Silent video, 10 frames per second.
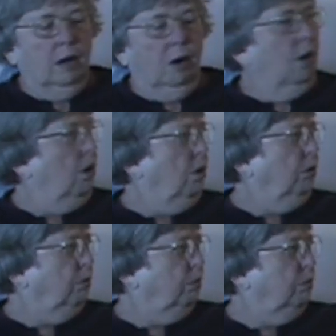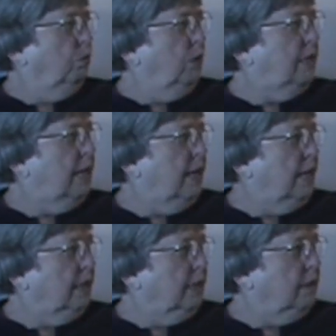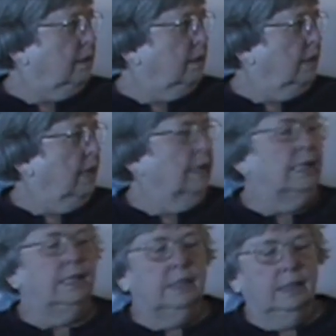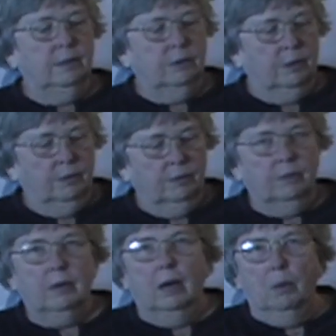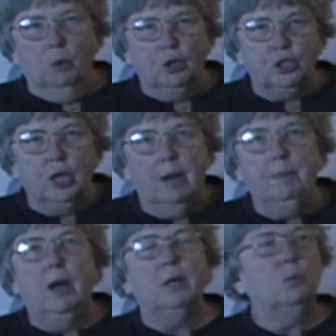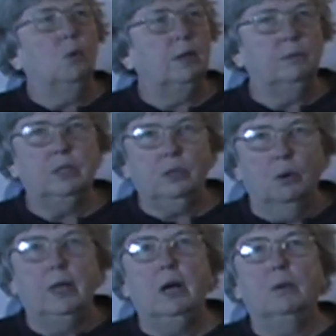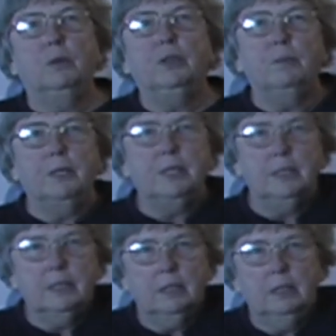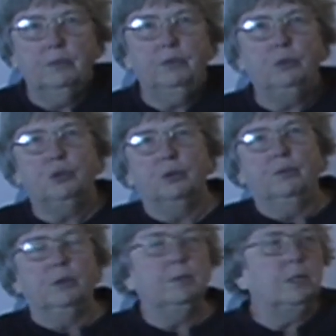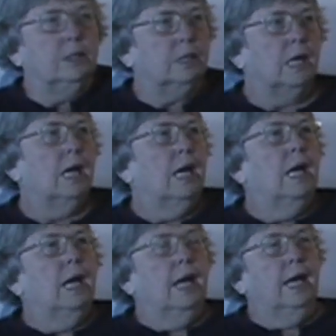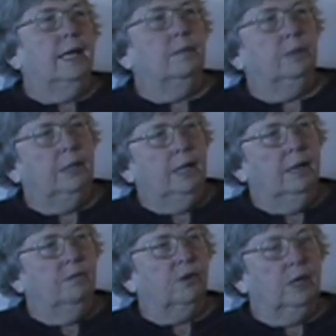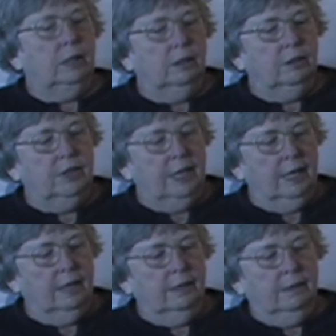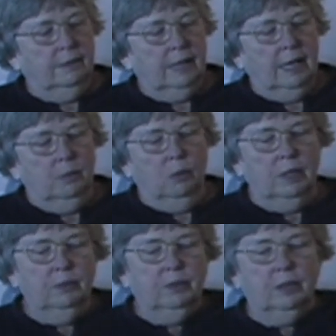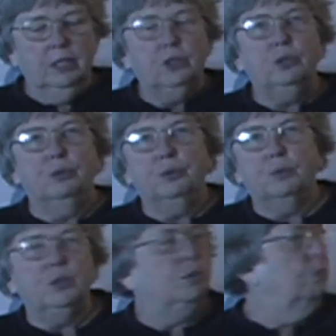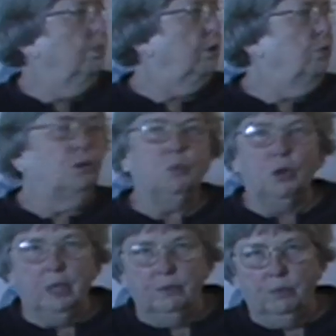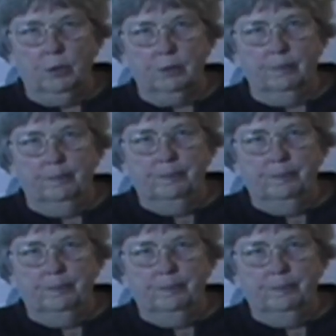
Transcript: all one day, I guess, and they did a workshop on what was going on with their business and their future of their business. And it became very clear to Ken that one of their issues was the woman who was working for them,